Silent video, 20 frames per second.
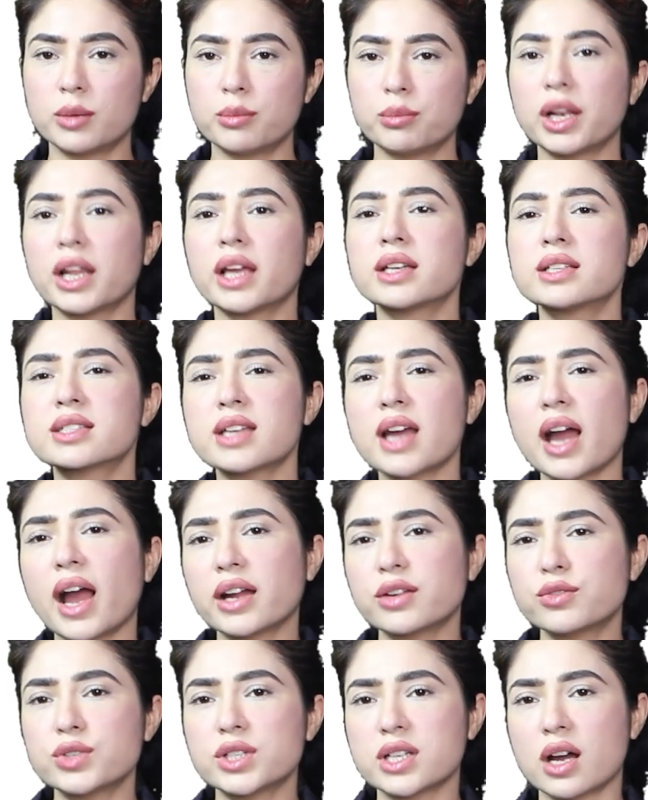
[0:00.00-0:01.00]
placed
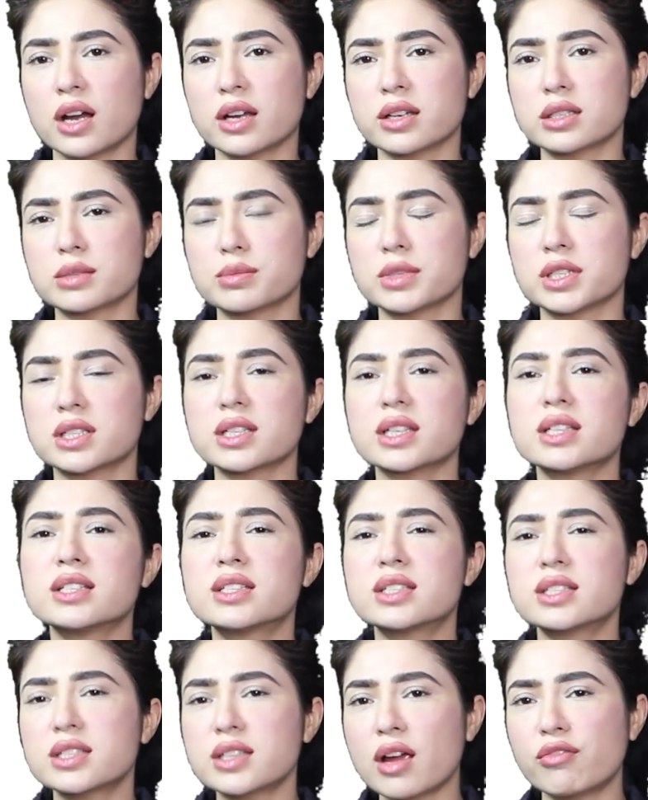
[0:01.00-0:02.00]
advertisements in
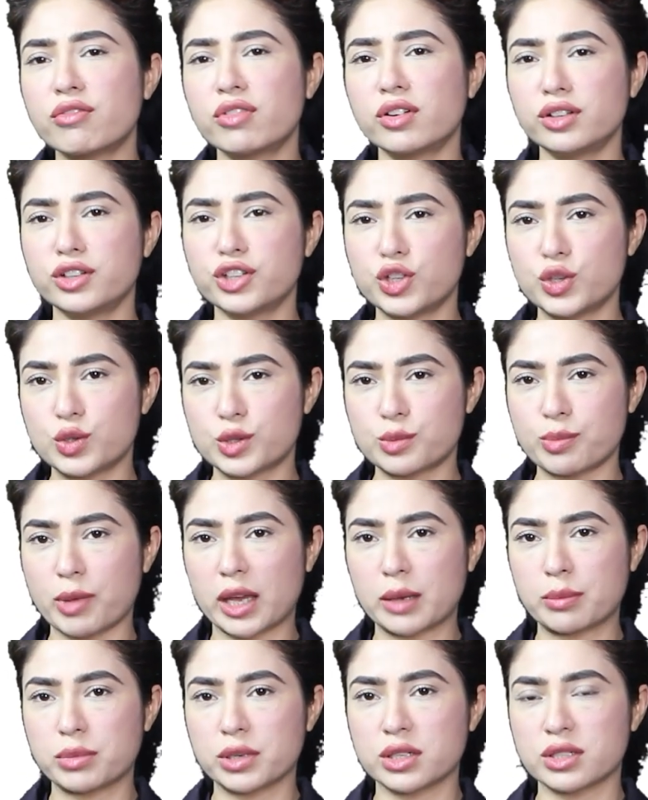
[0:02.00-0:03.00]
several
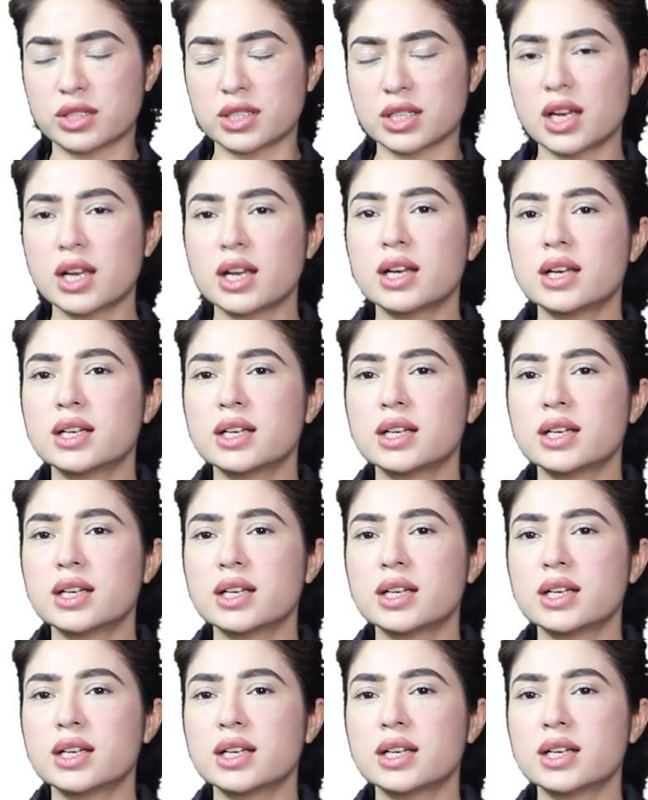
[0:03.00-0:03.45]
newspapers